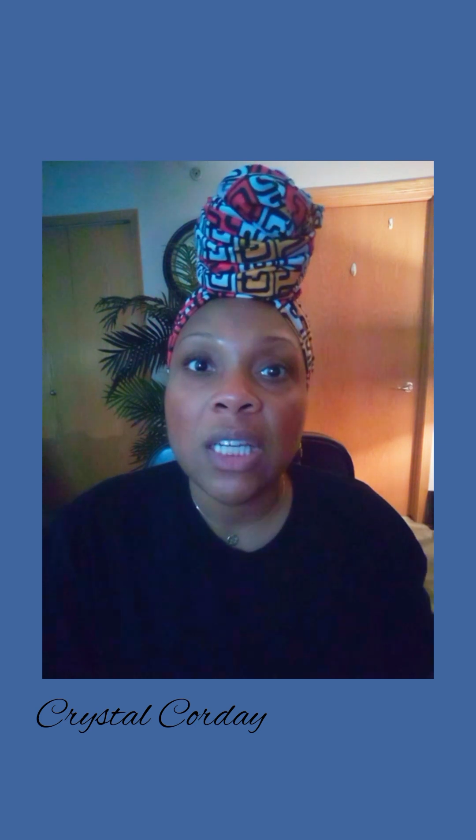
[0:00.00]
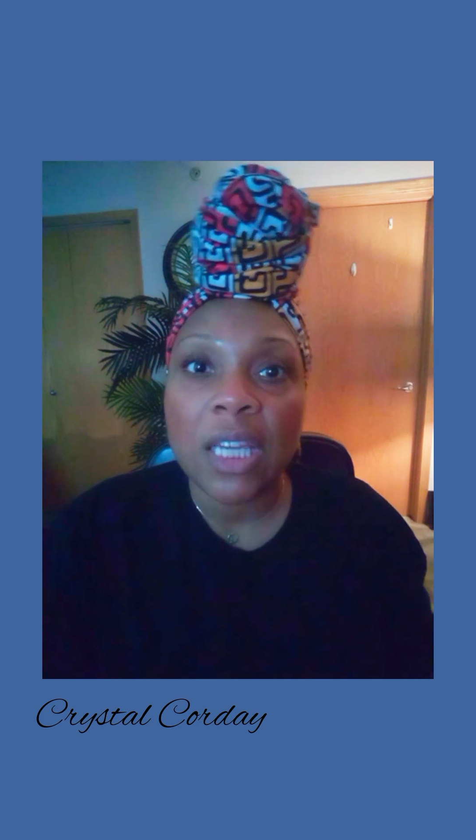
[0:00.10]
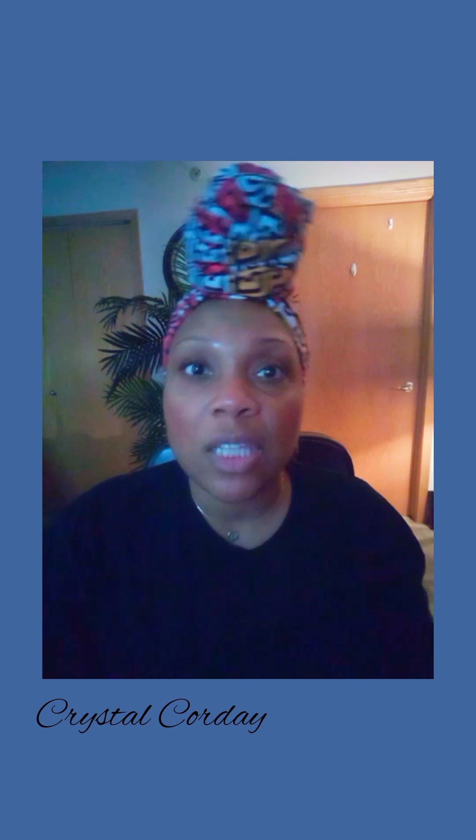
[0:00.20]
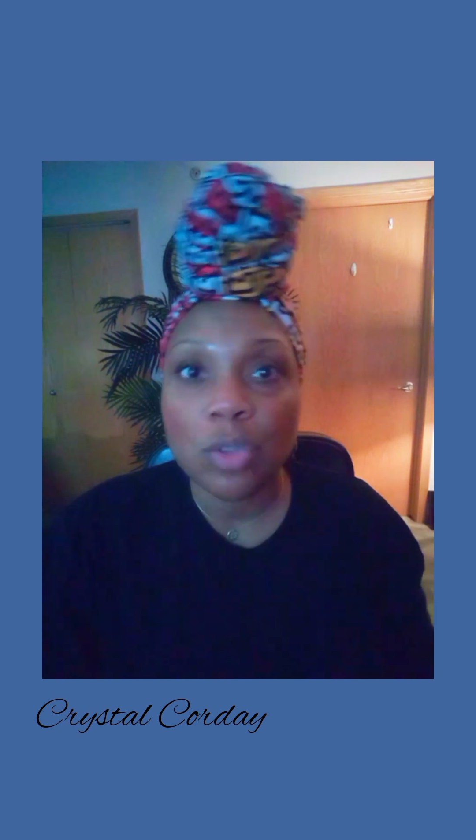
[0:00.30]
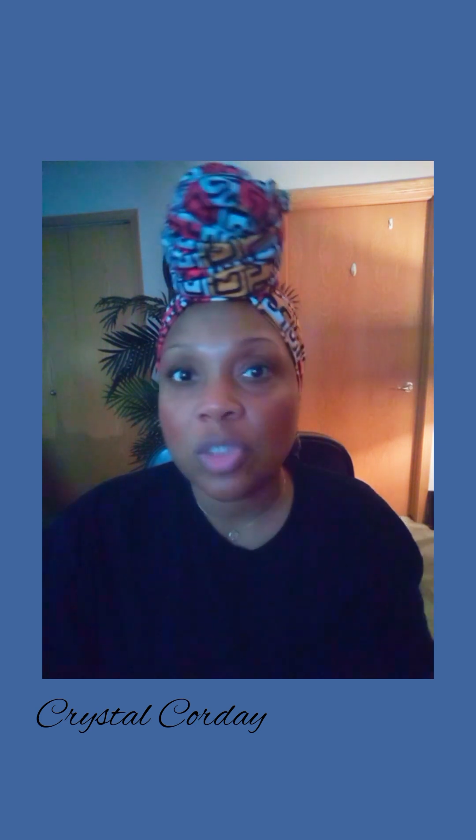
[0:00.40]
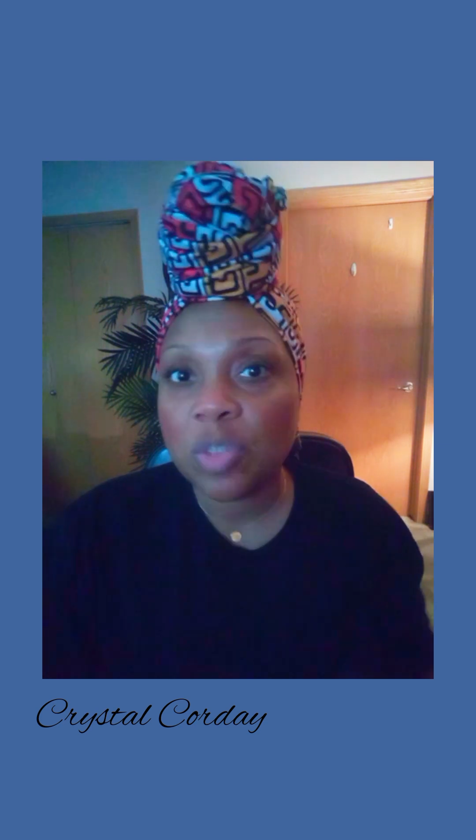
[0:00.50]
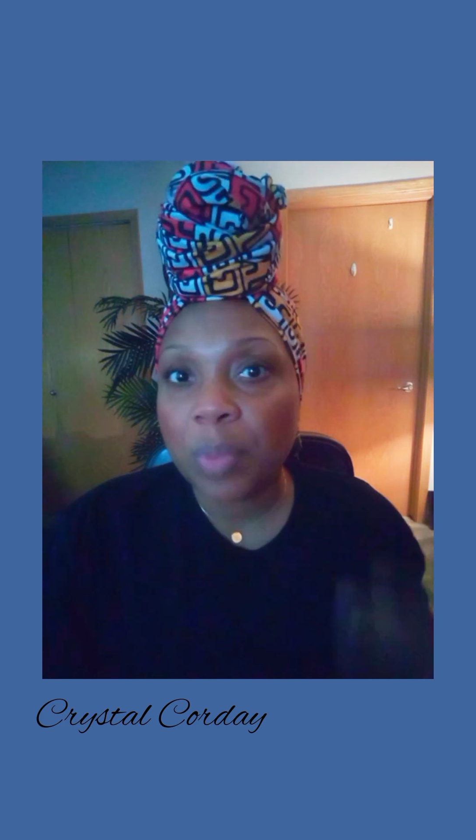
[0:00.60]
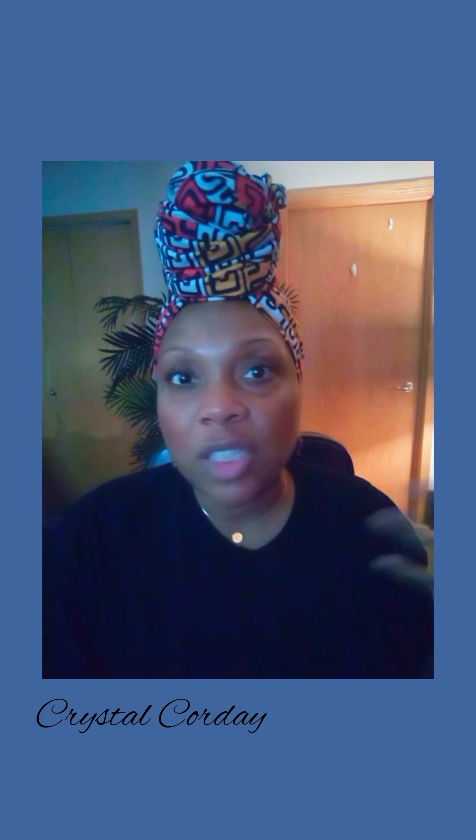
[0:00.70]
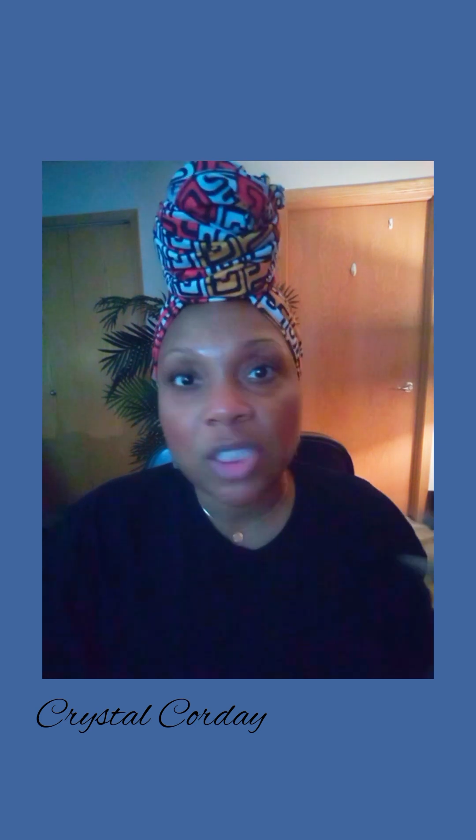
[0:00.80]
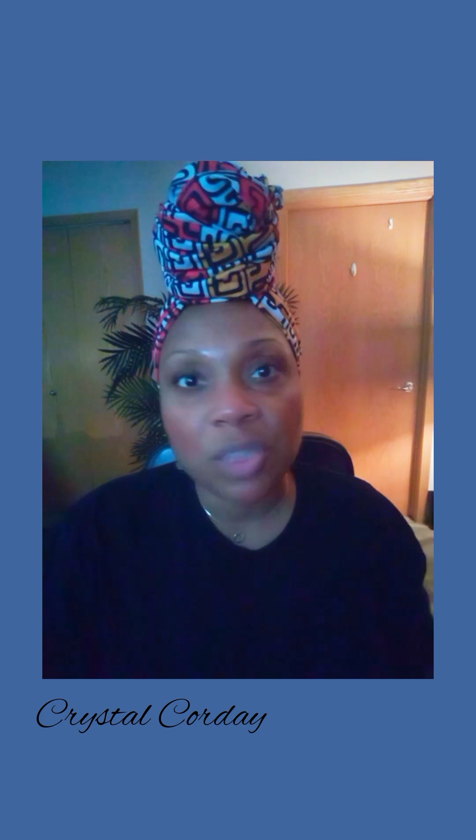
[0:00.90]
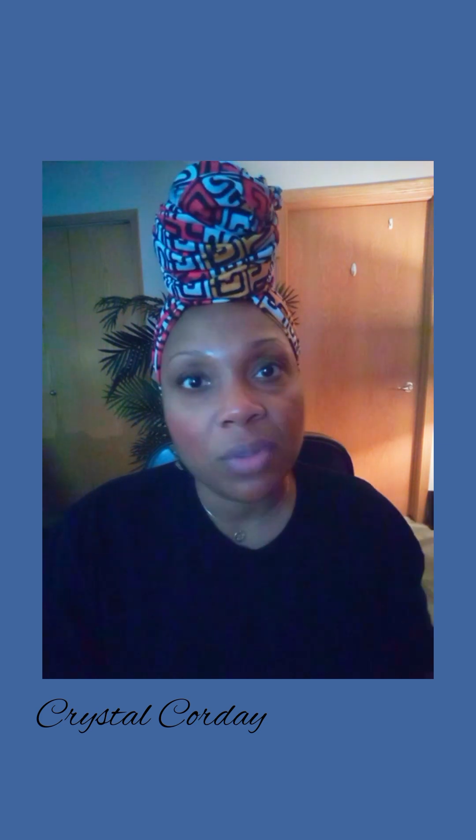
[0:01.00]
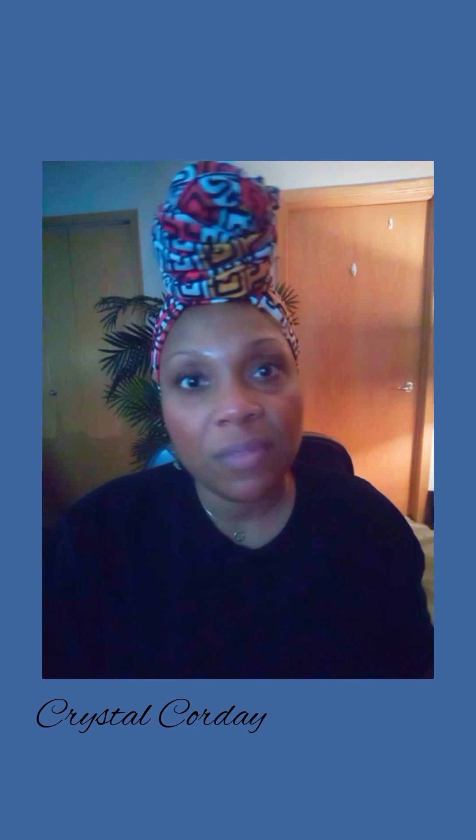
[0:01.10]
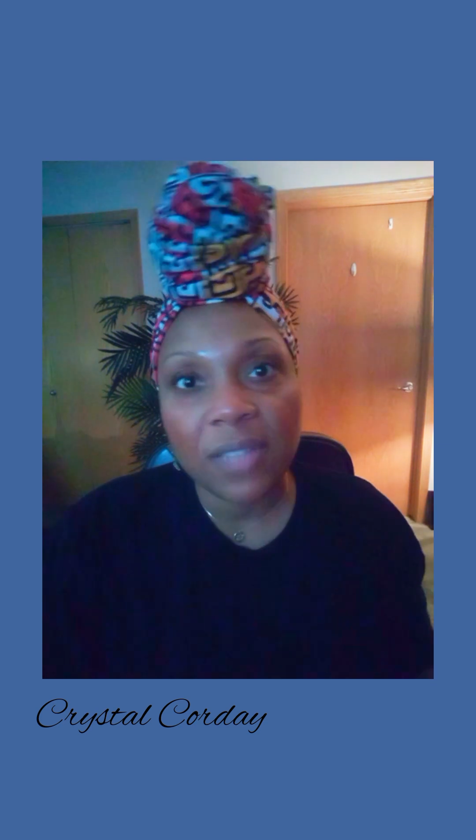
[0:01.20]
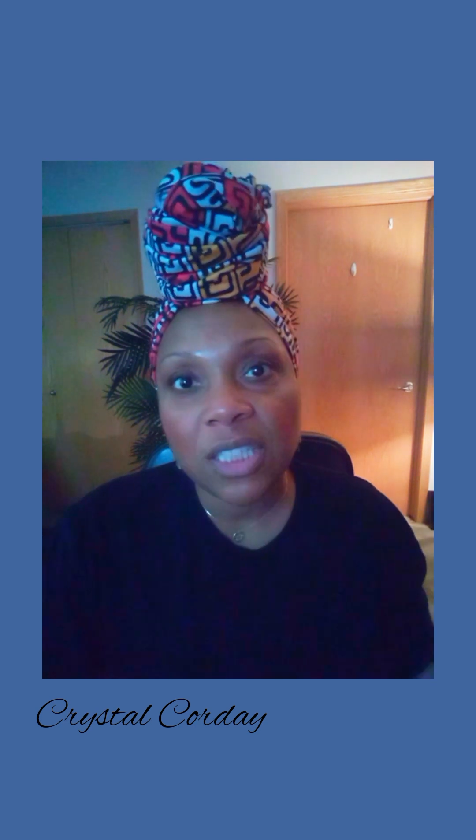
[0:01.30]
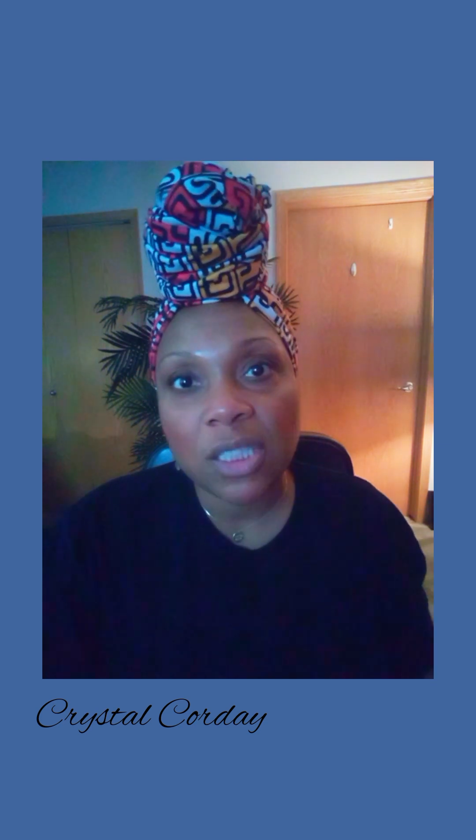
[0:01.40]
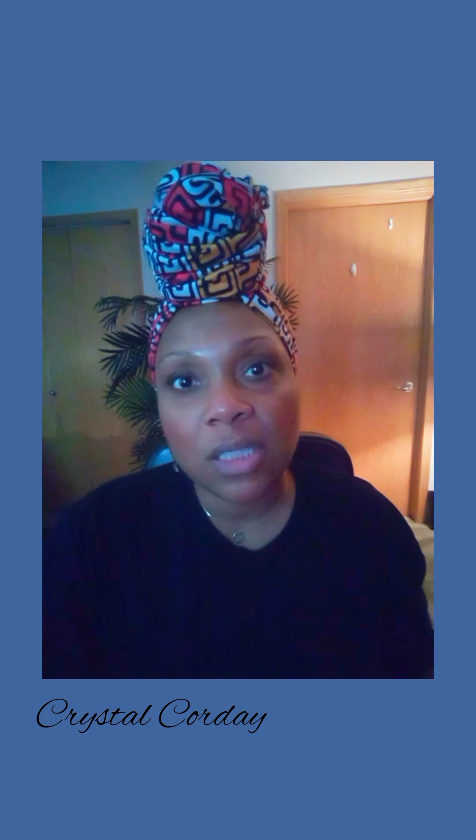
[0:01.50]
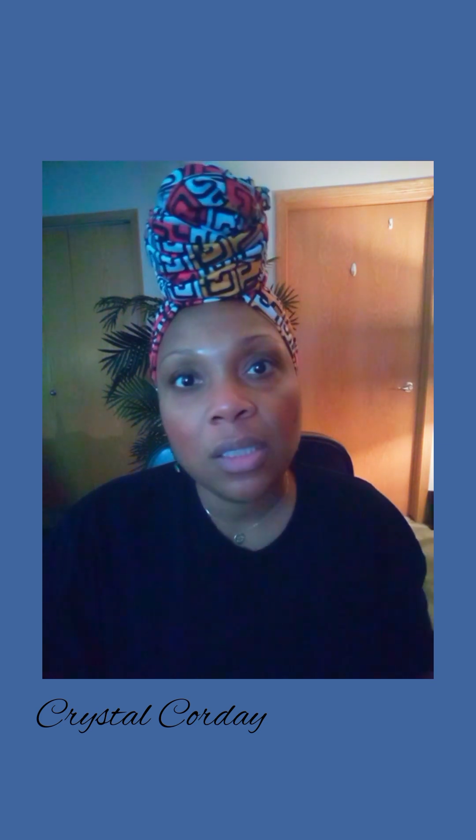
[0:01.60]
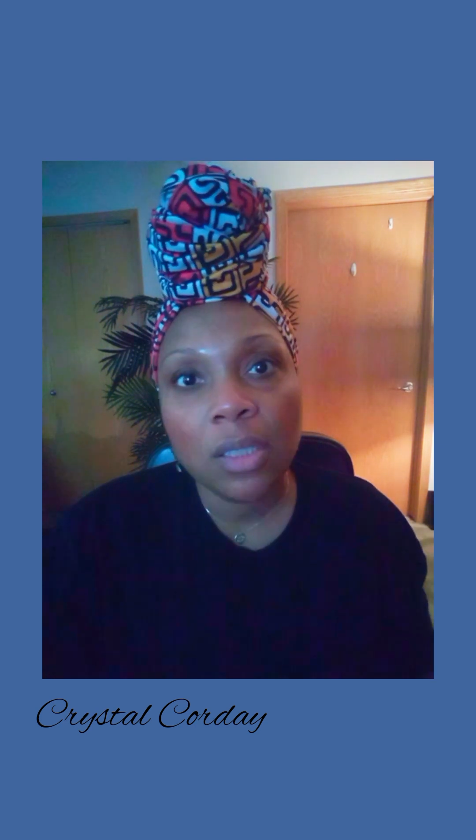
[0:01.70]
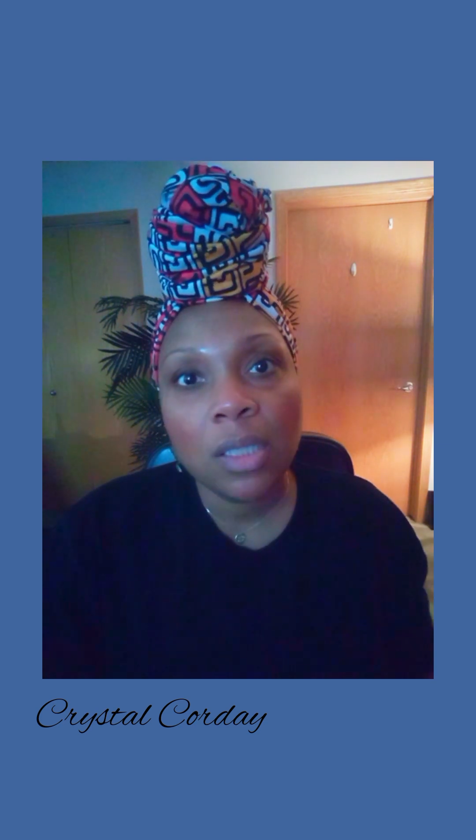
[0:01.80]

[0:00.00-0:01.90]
introspection, reflection